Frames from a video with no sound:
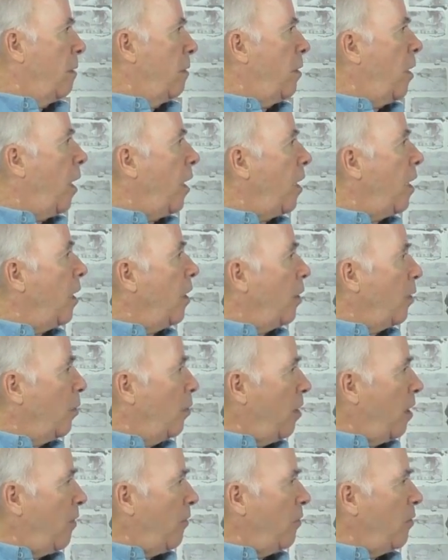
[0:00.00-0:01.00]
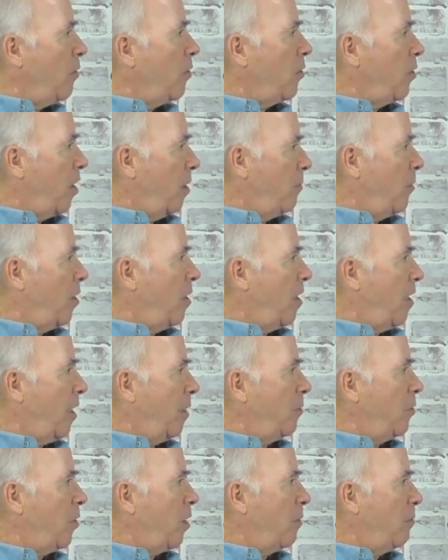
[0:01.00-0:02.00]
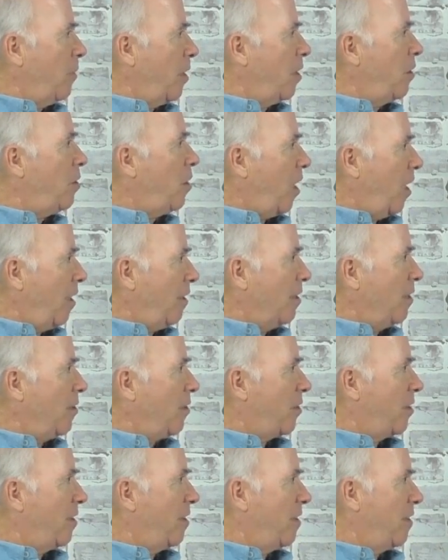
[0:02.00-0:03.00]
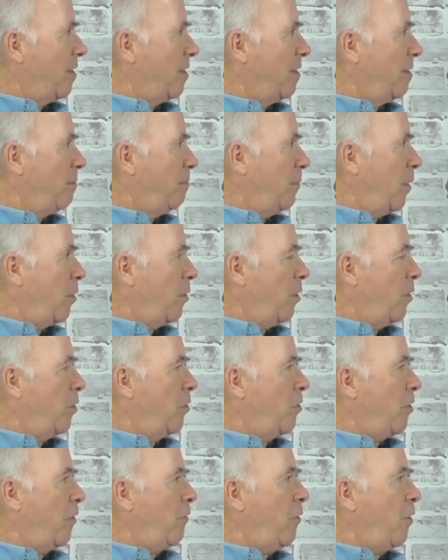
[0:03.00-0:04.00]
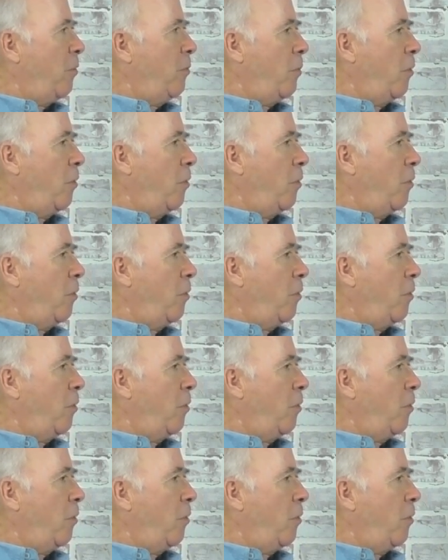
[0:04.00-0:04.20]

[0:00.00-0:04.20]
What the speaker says: taking it off sometimes can be a challenge, because if you